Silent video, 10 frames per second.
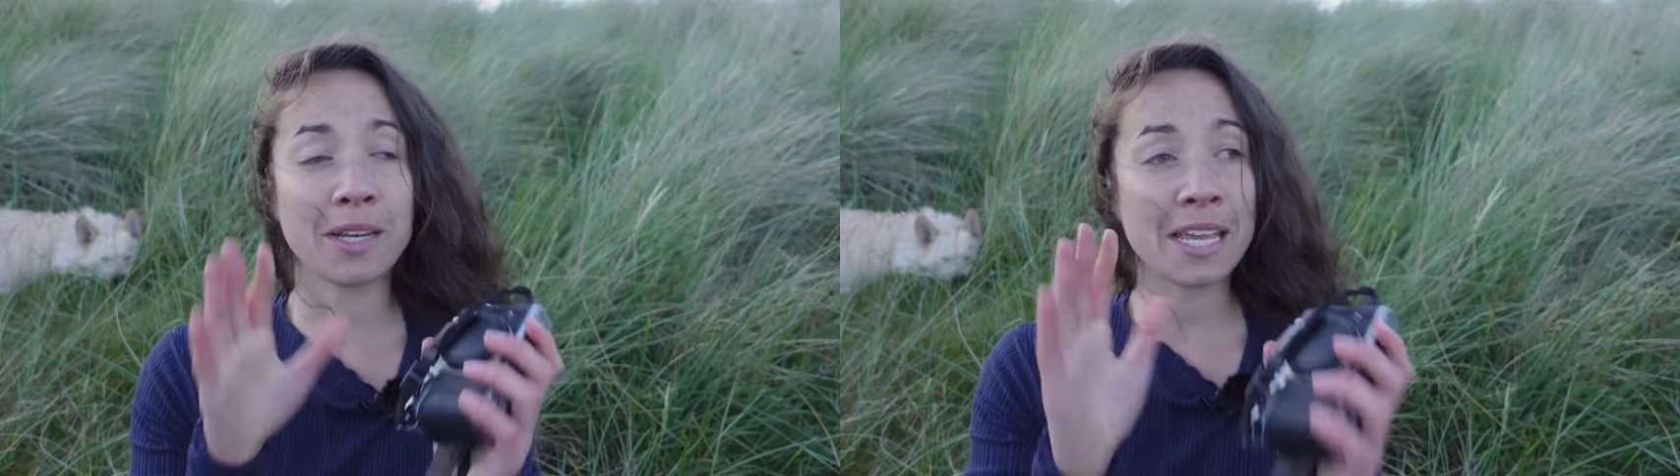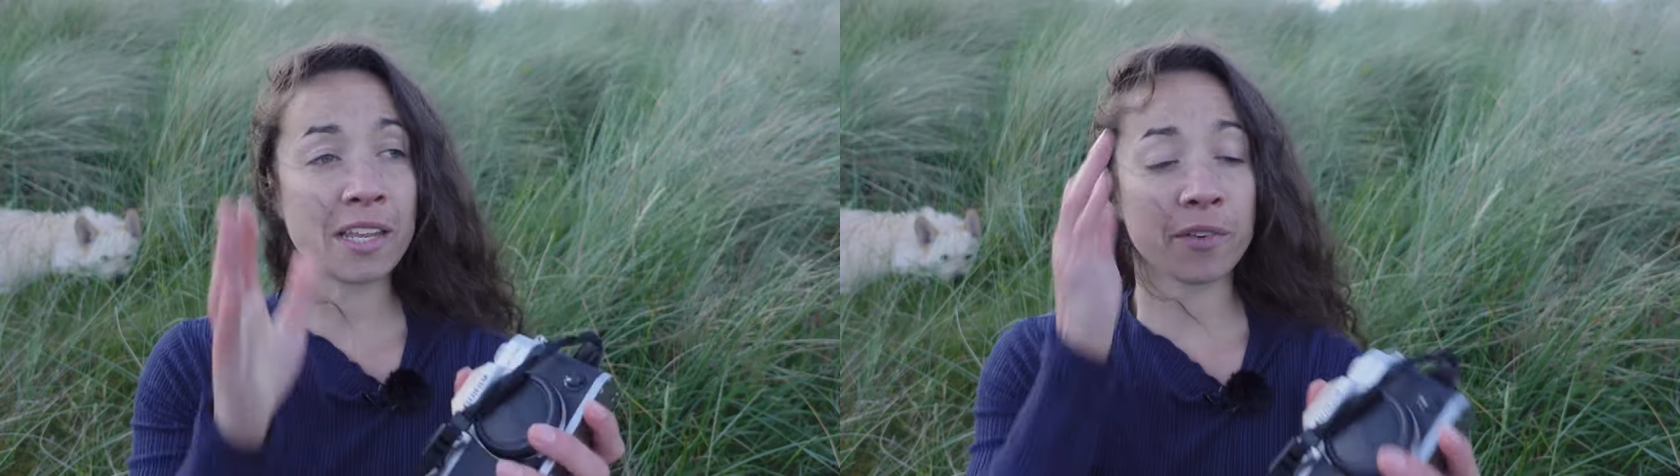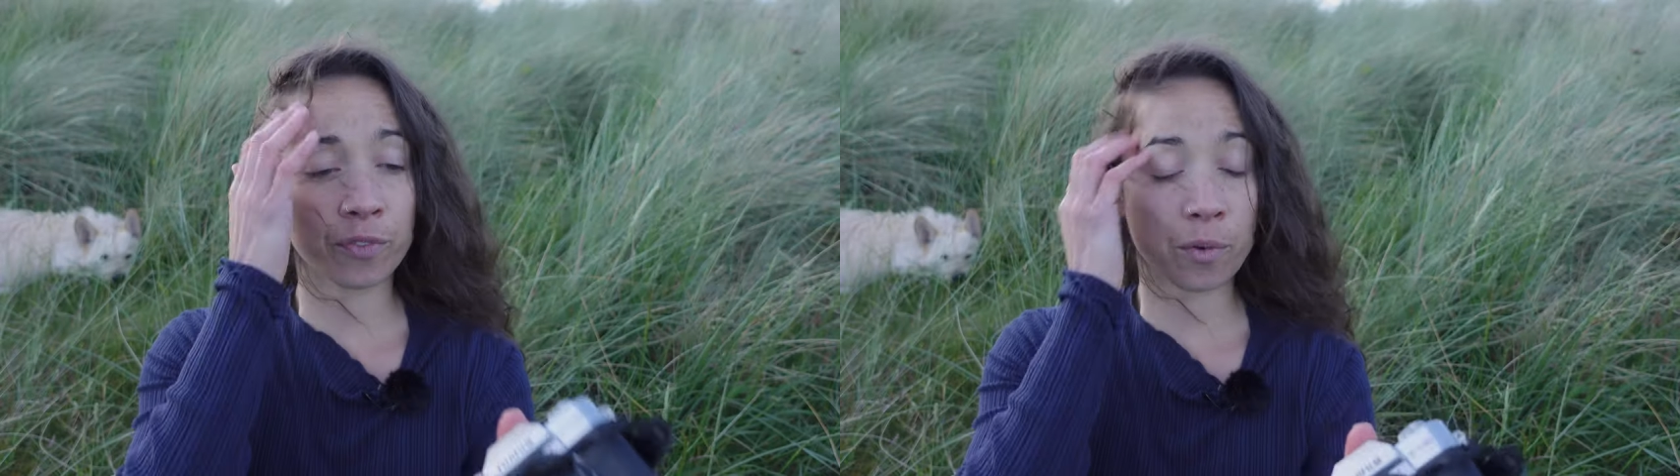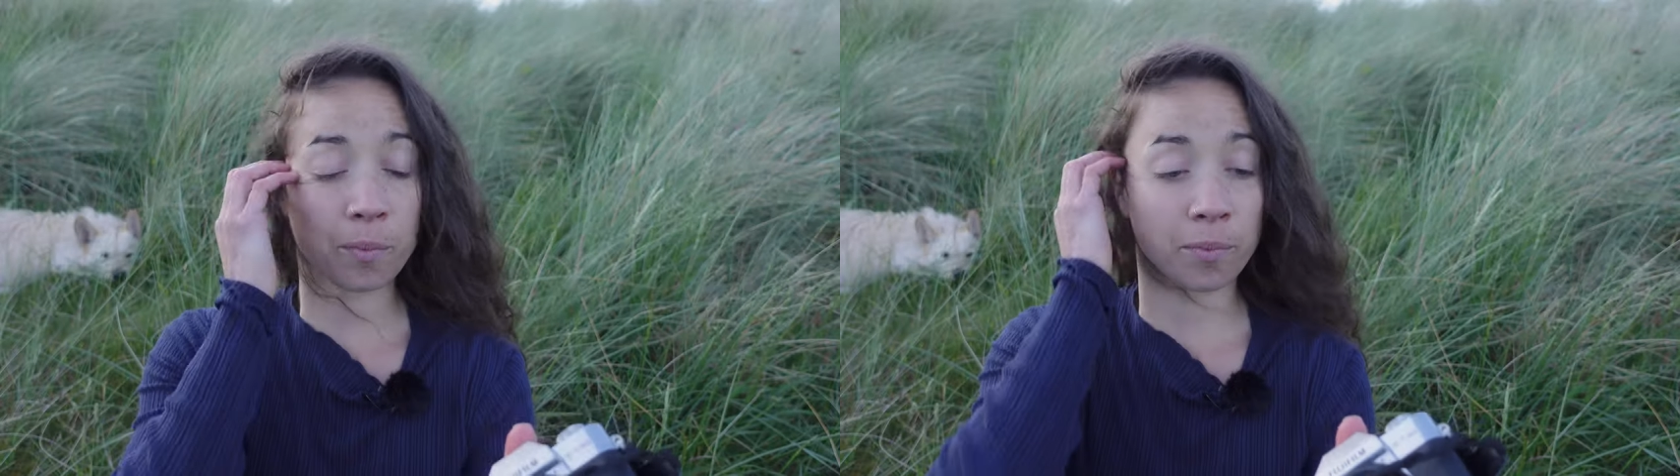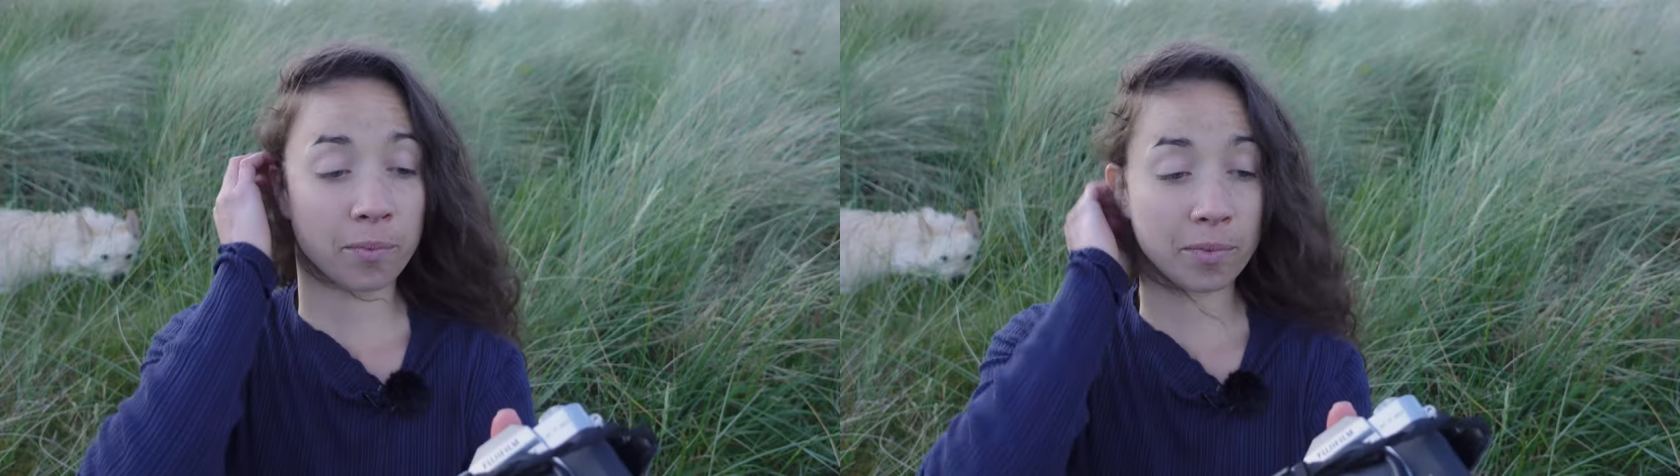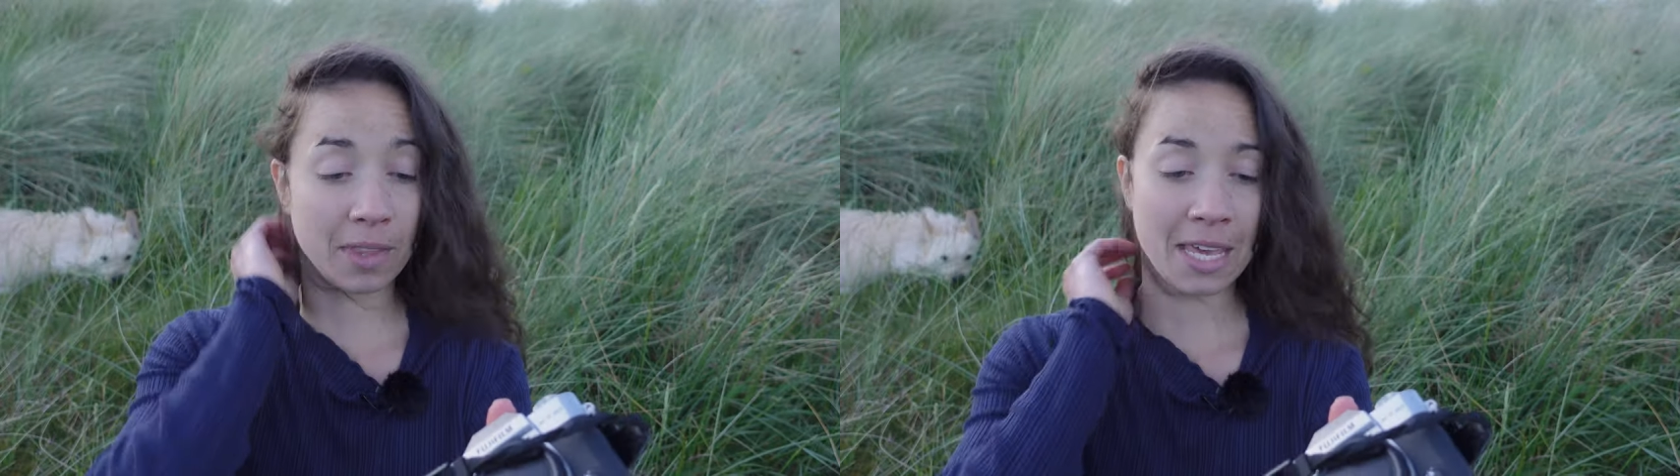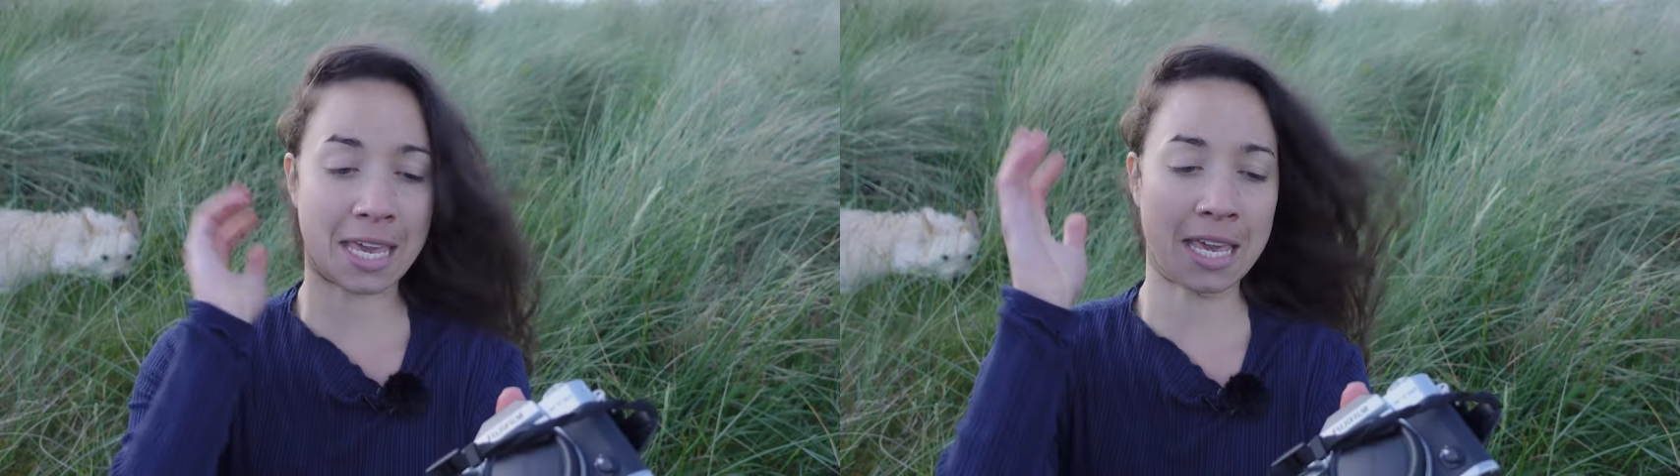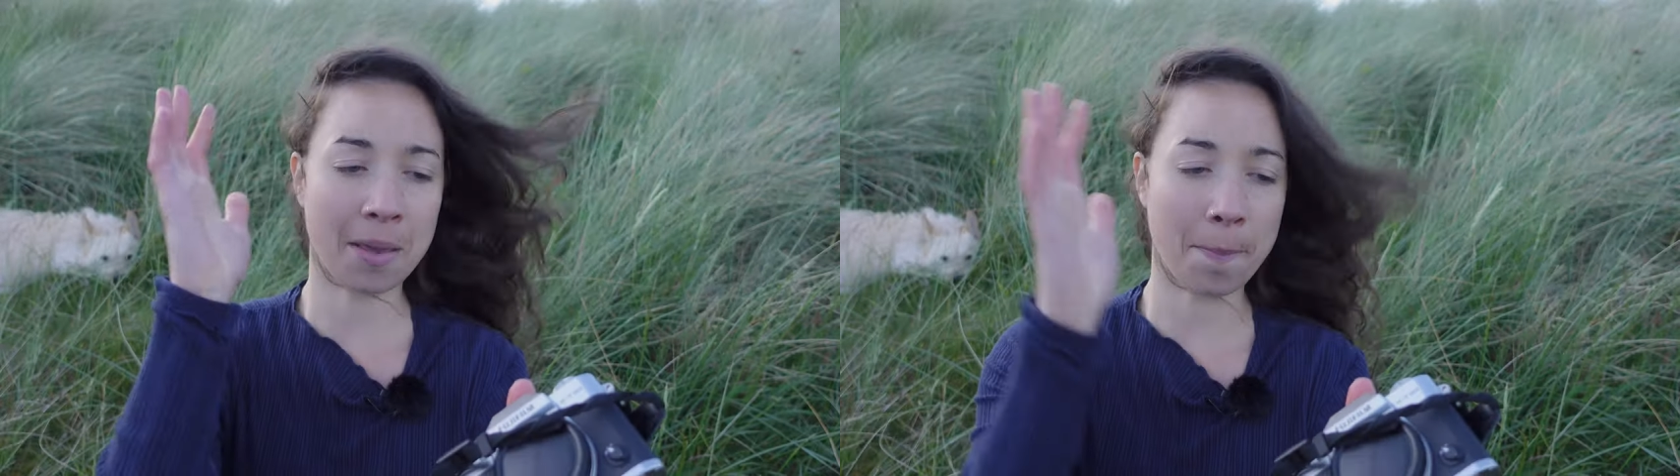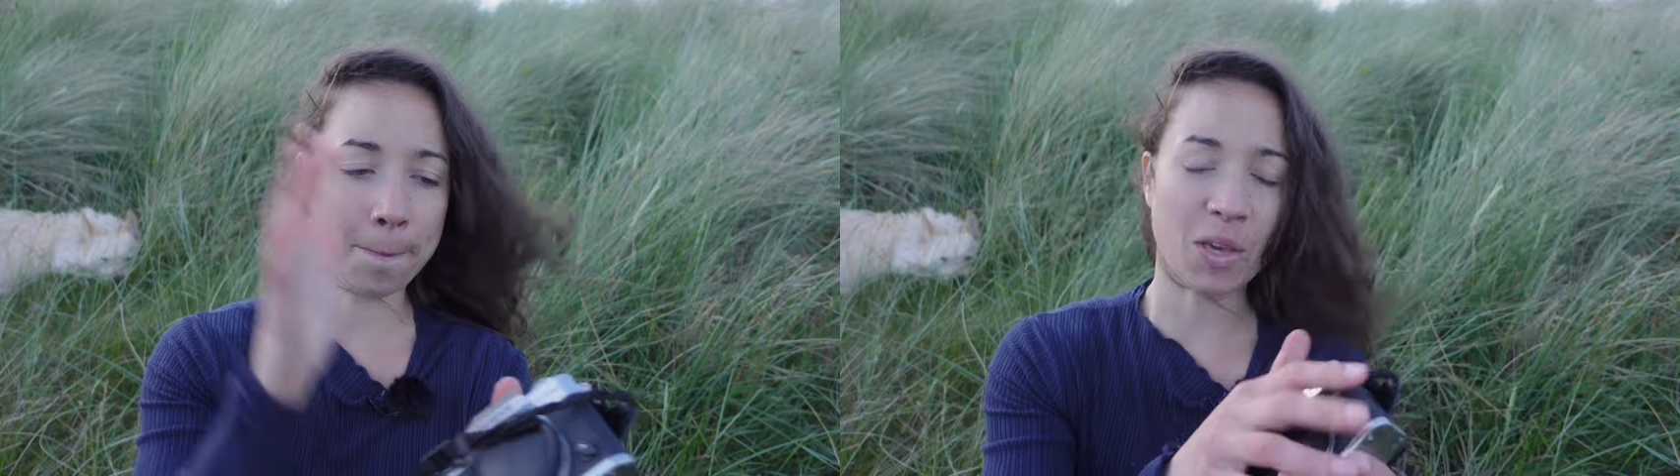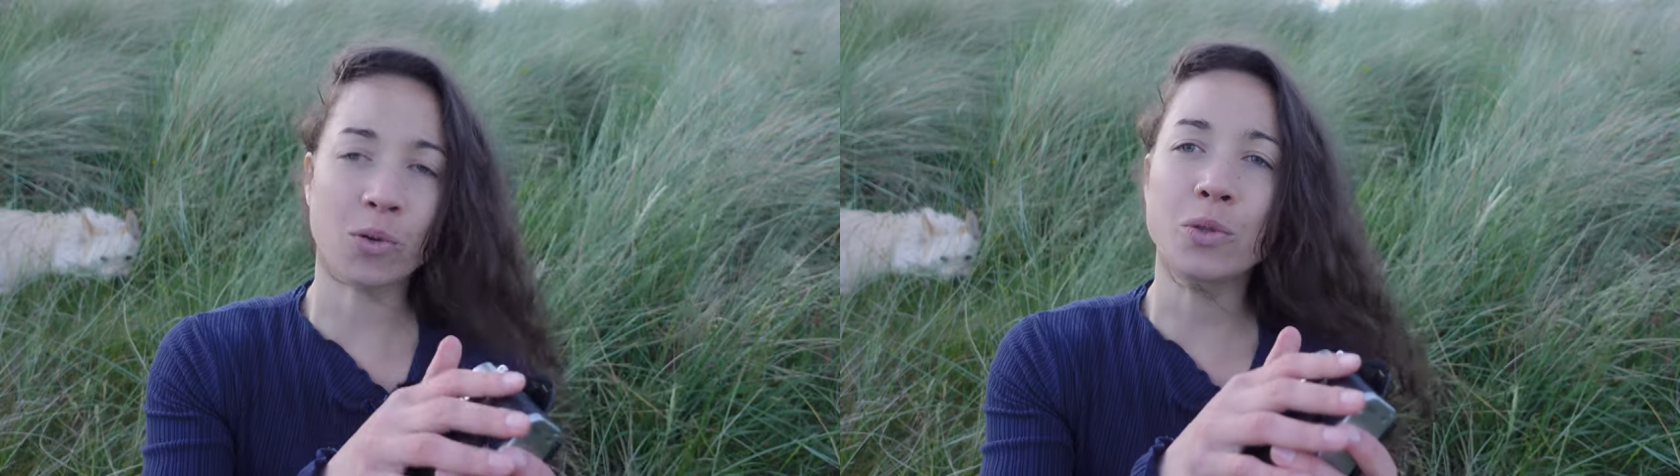leading from the
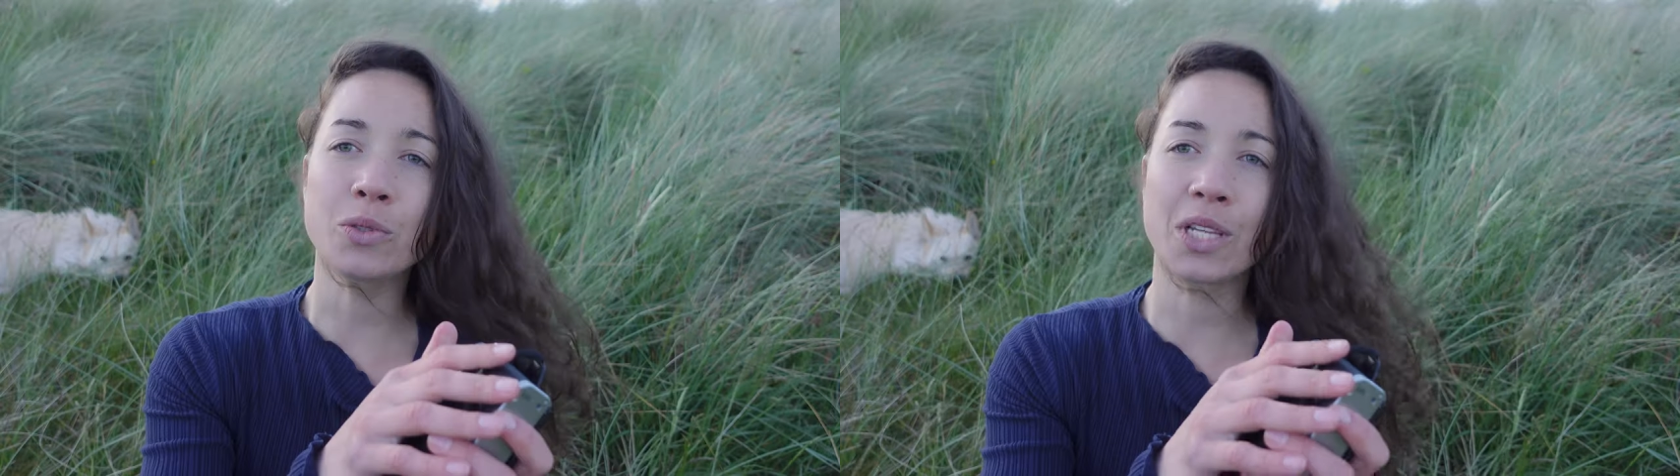build,